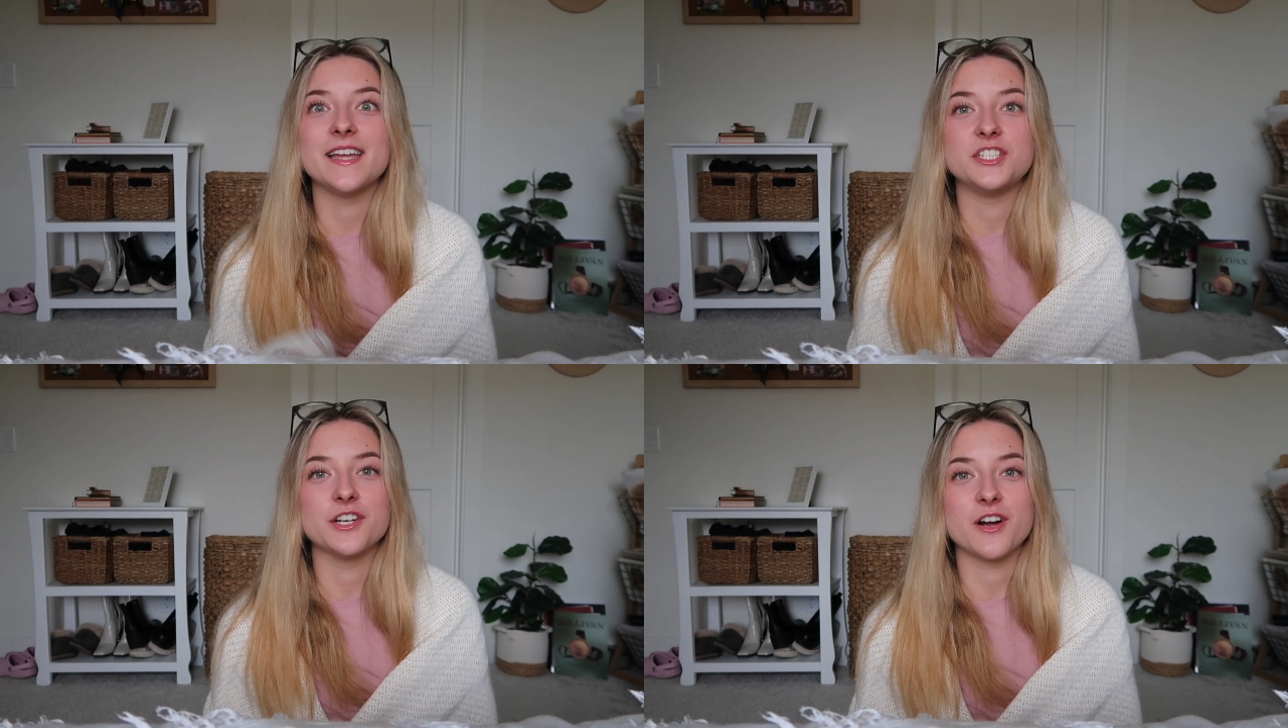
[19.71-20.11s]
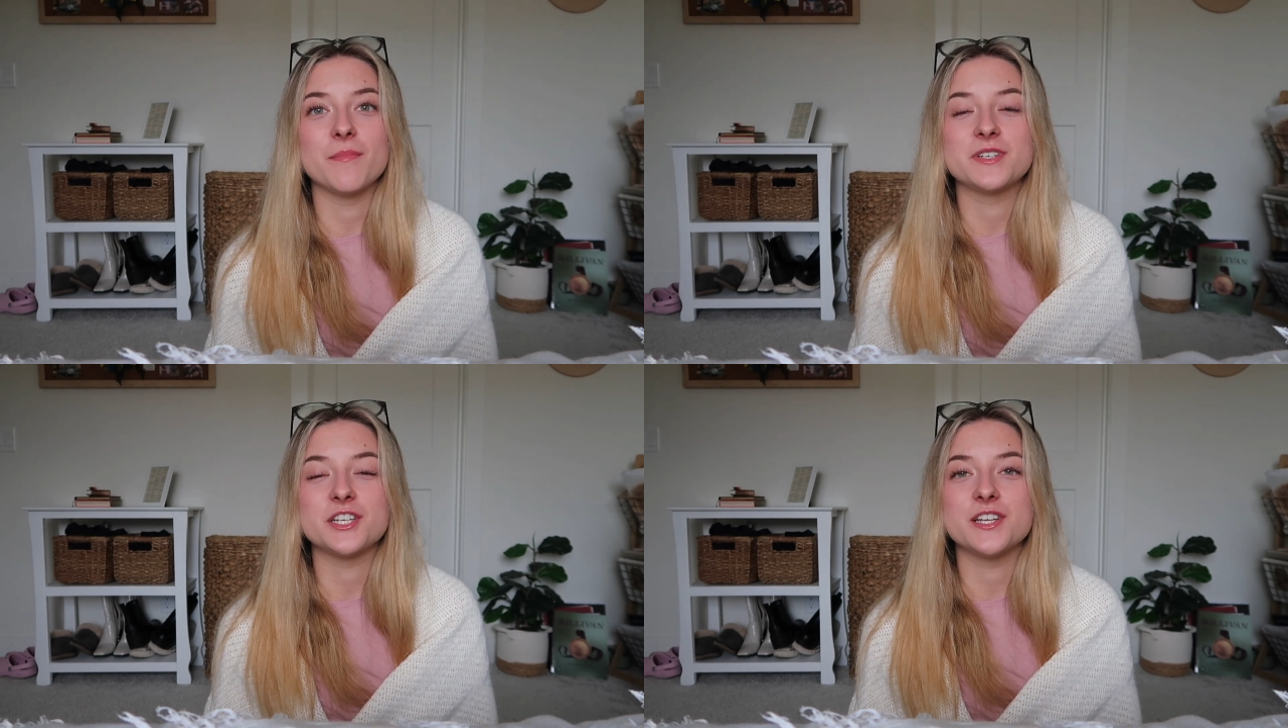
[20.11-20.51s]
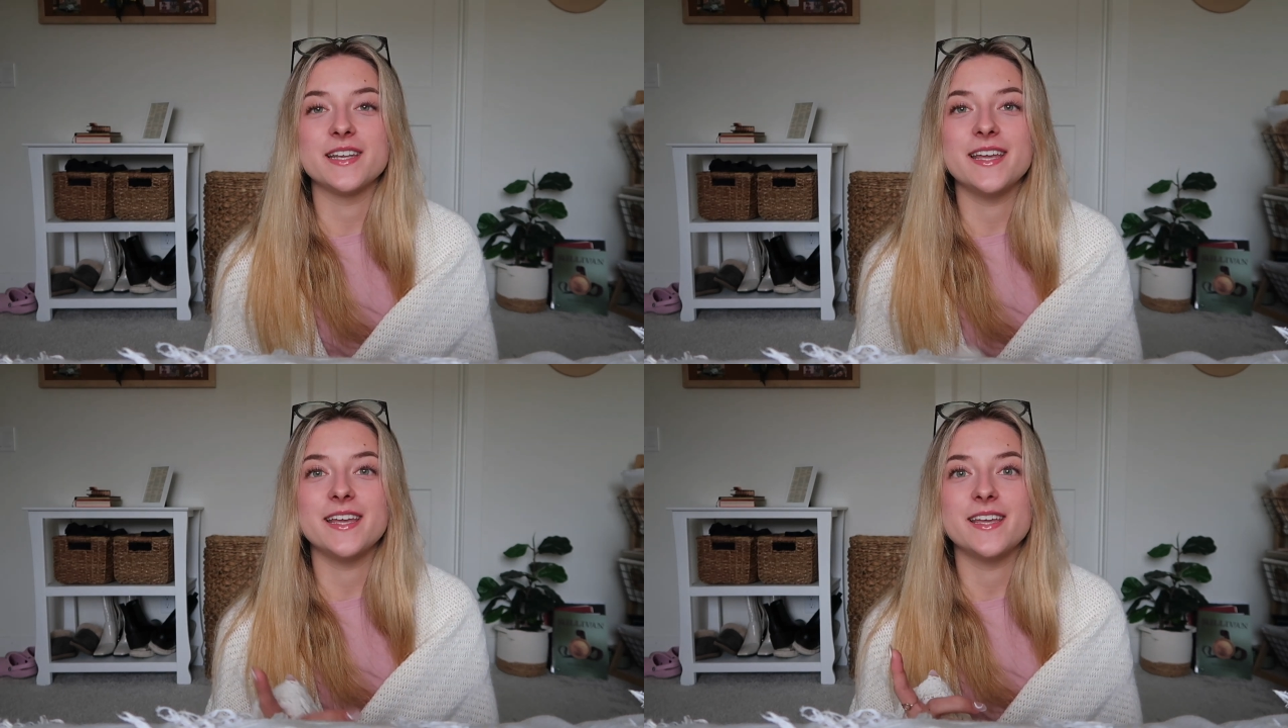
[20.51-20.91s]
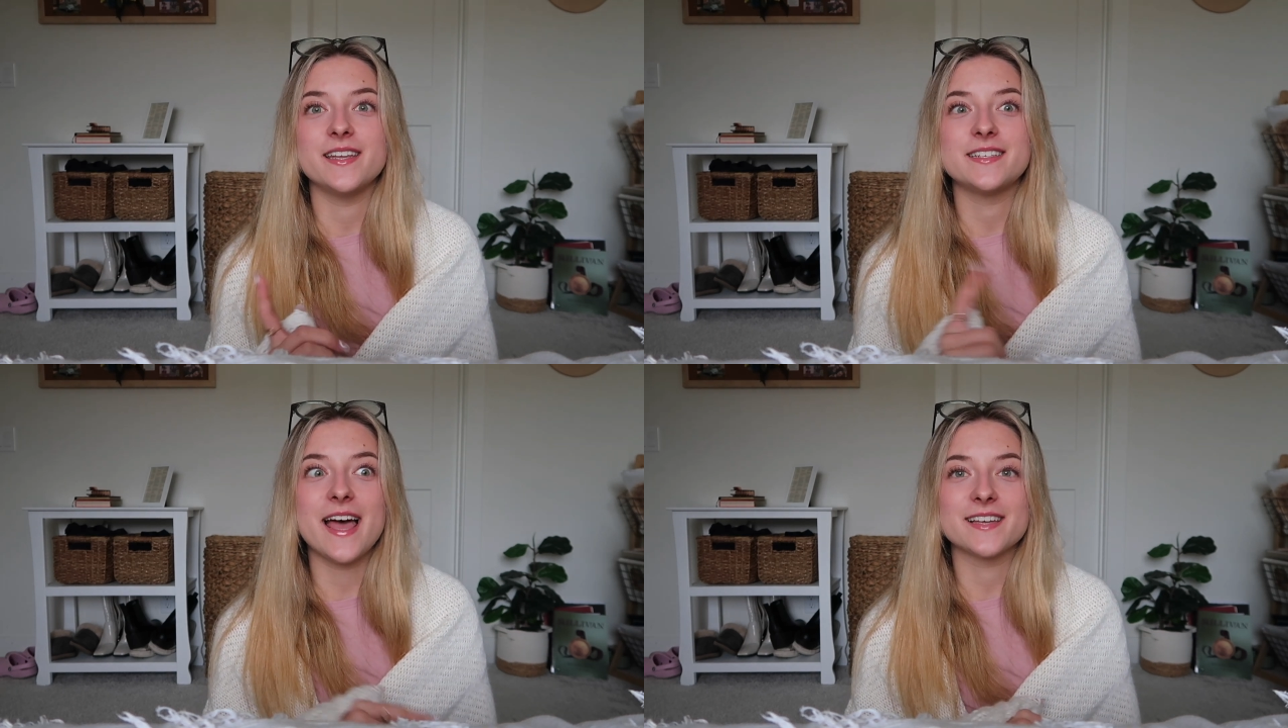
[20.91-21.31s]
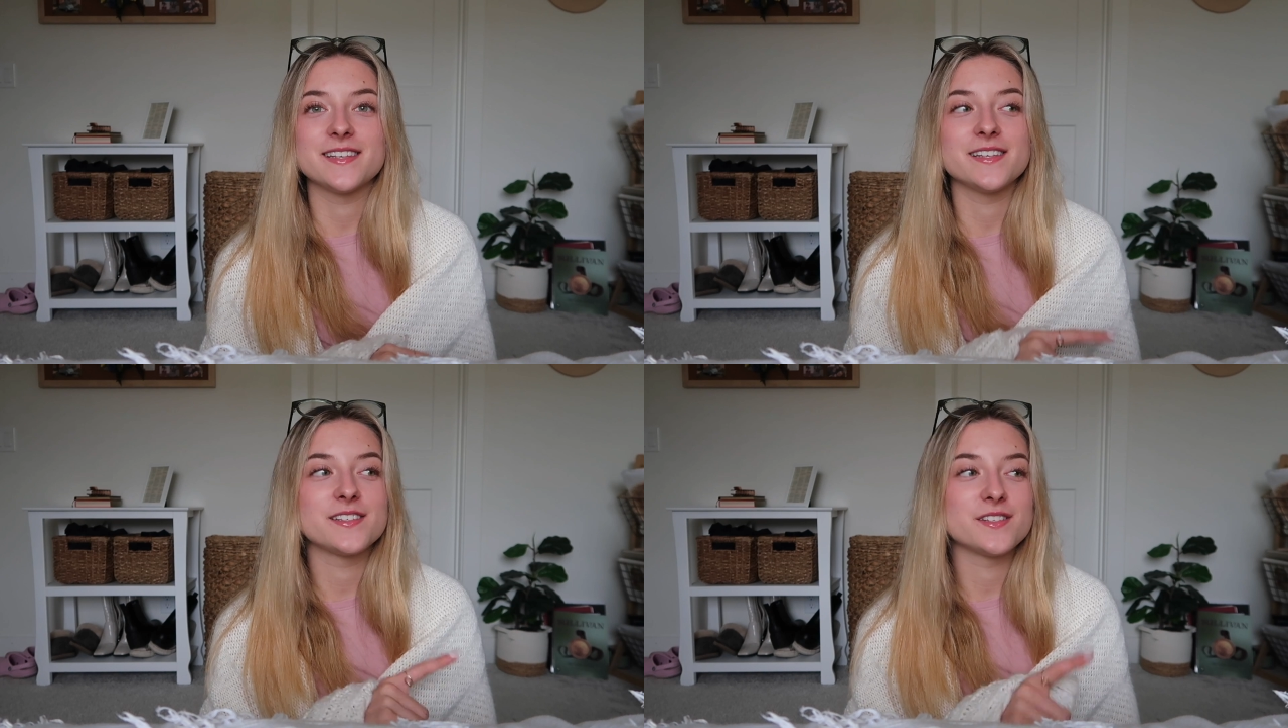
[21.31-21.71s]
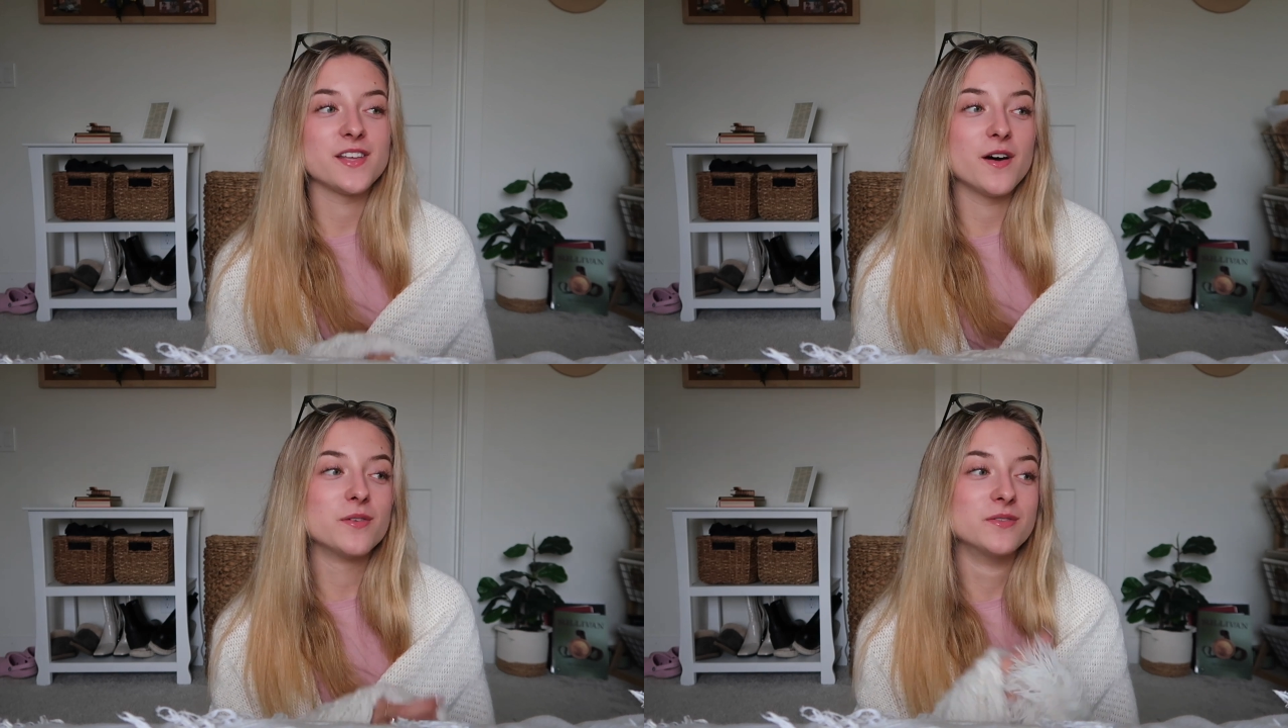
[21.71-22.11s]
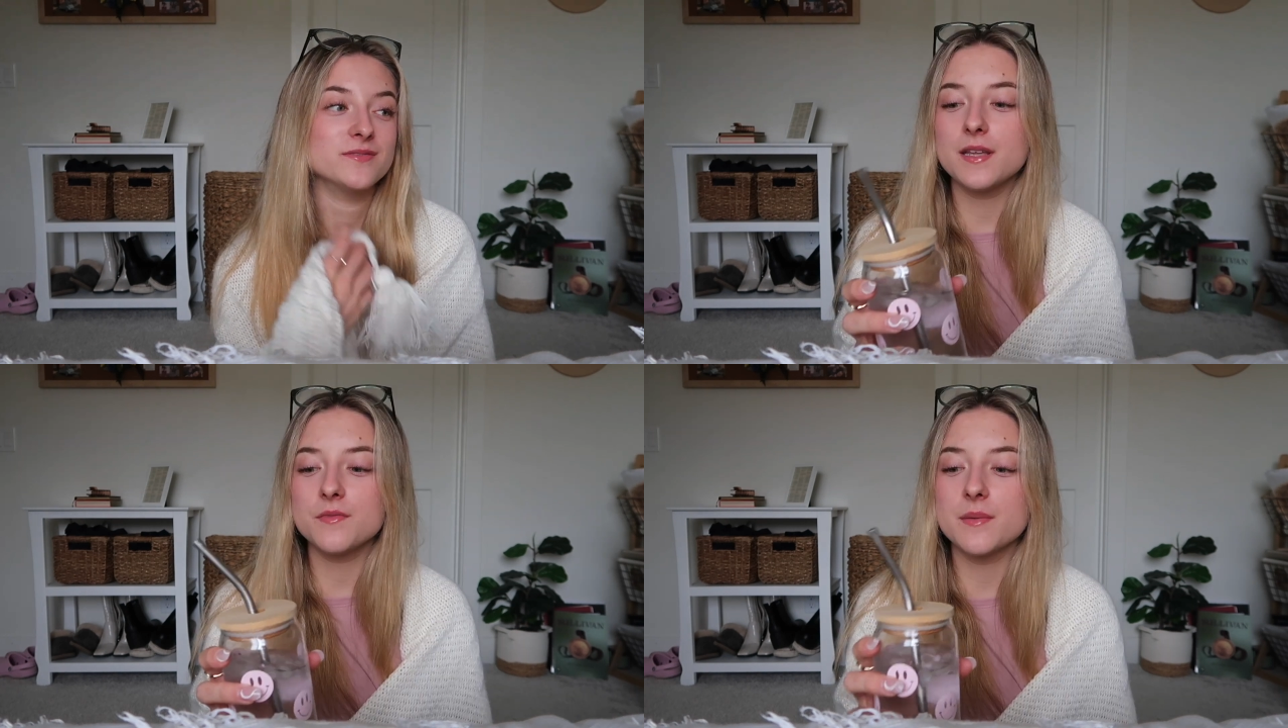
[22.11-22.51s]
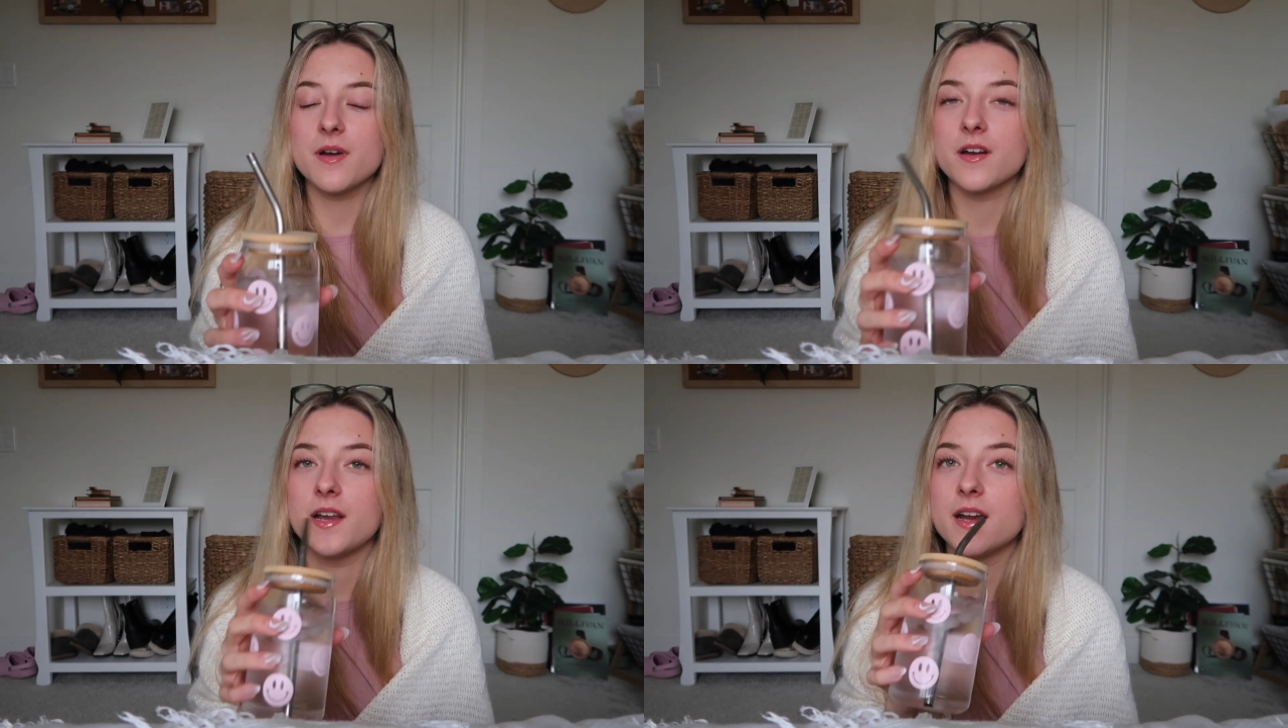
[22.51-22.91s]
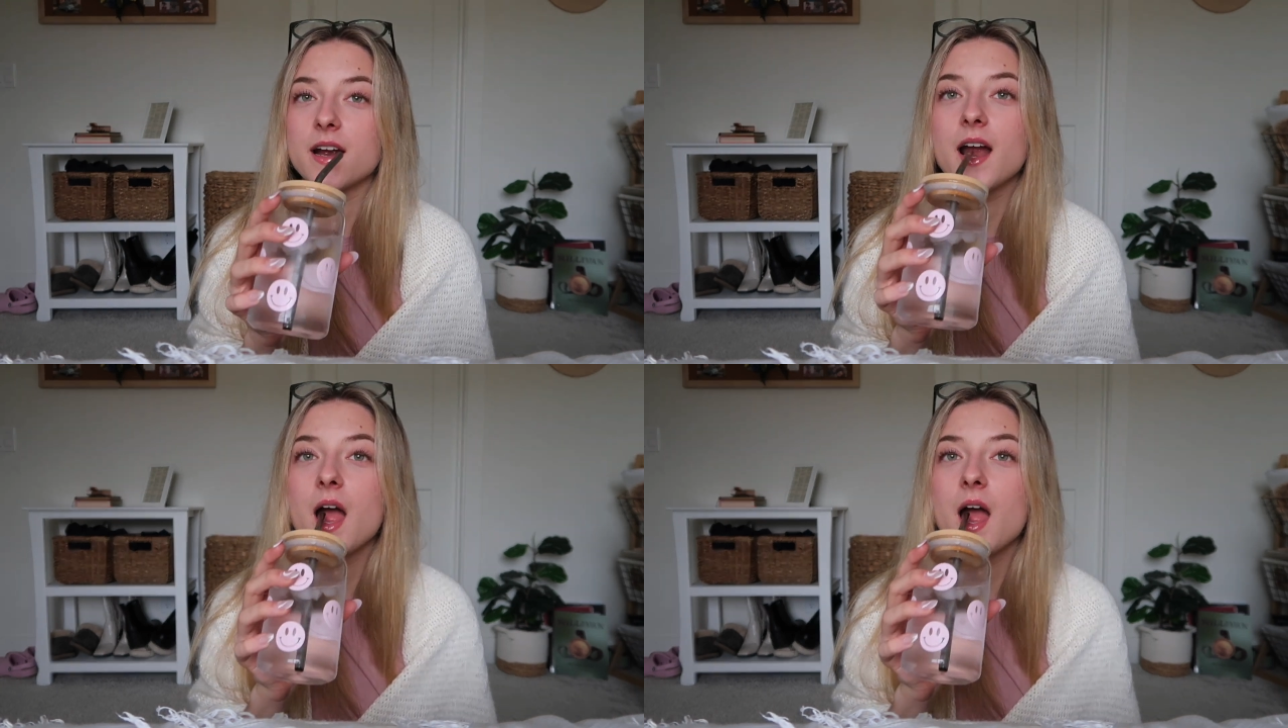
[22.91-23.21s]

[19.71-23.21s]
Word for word: a cheer competition in Texas. So me and Reba are here.